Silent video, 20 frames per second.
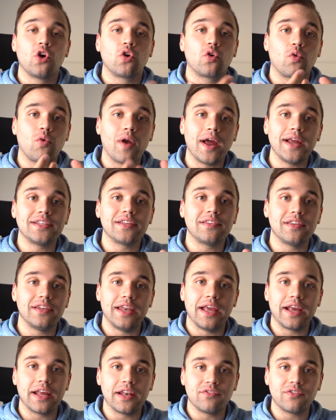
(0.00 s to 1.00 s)
right to the
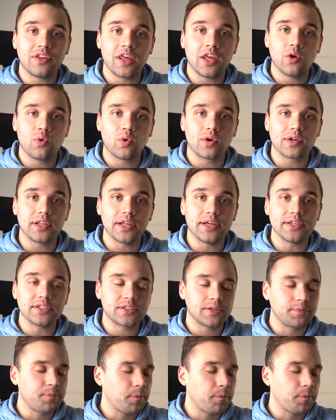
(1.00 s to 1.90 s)
negative keyword list.